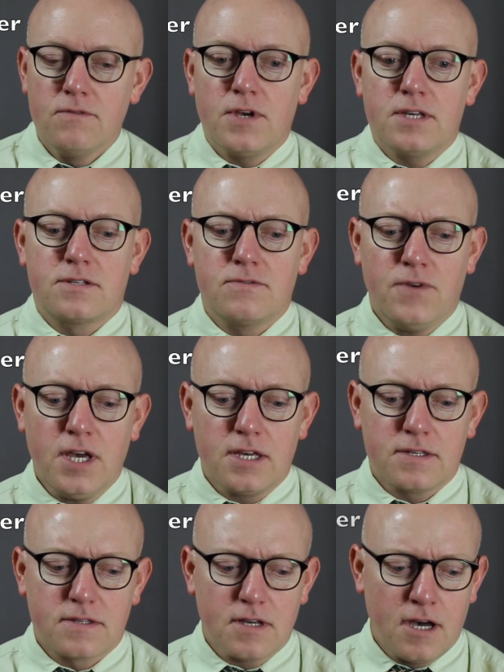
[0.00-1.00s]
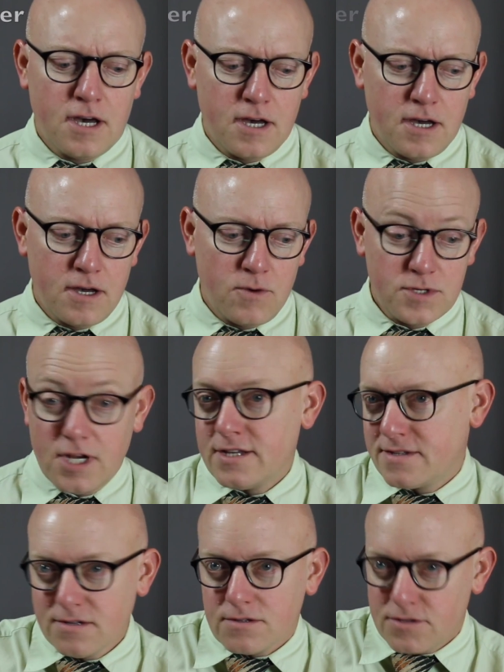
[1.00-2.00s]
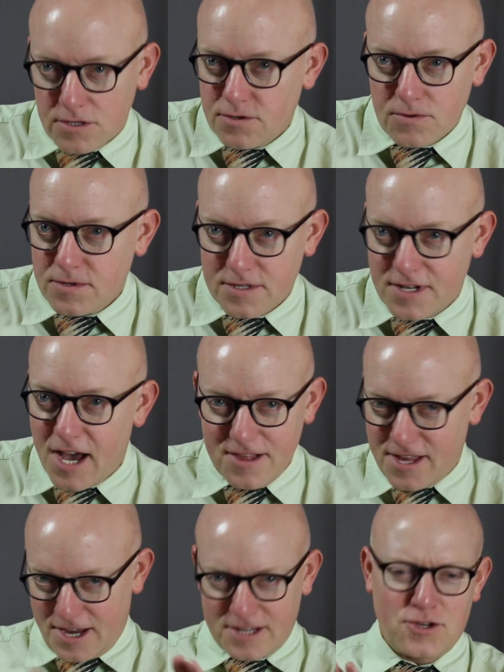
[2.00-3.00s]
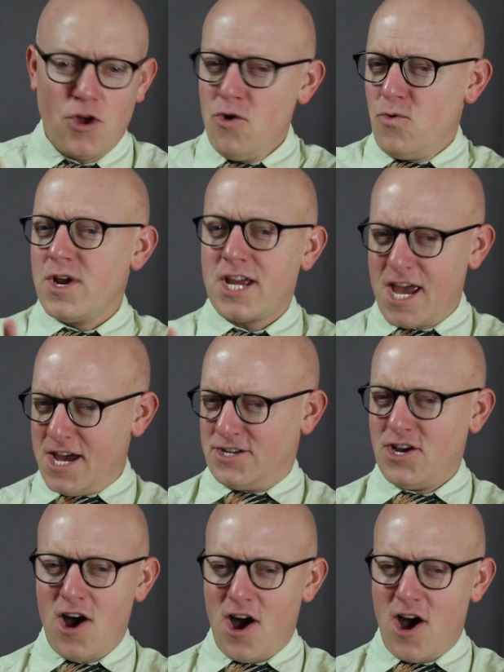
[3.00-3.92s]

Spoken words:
face to face, which I still do. It's not like, no, we can't